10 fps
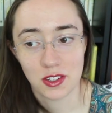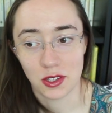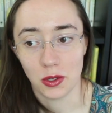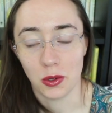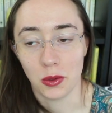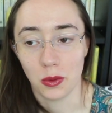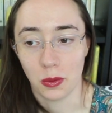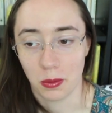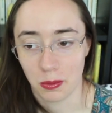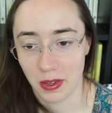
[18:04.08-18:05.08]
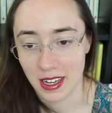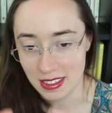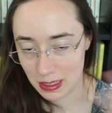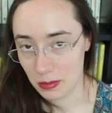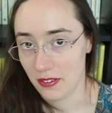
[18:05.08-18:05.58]
to
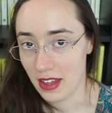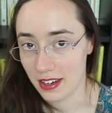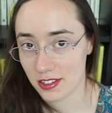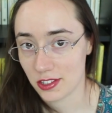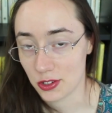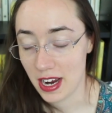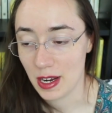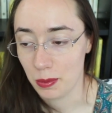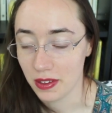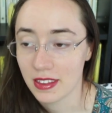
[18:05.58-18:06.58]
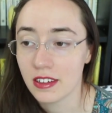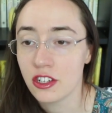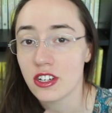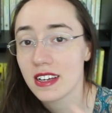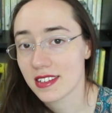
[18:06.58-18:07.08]
get some of that straight, but the
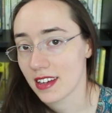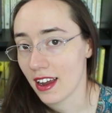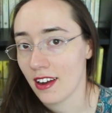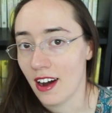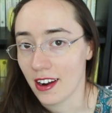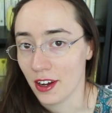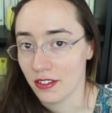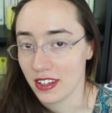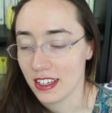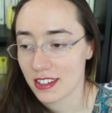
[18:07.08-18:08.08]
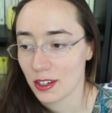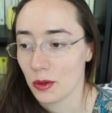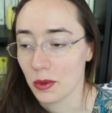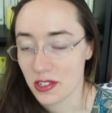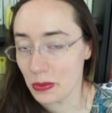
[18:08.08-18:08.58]
gist I got of it
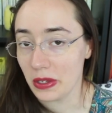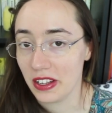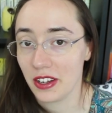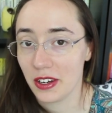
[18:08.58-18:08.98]
was really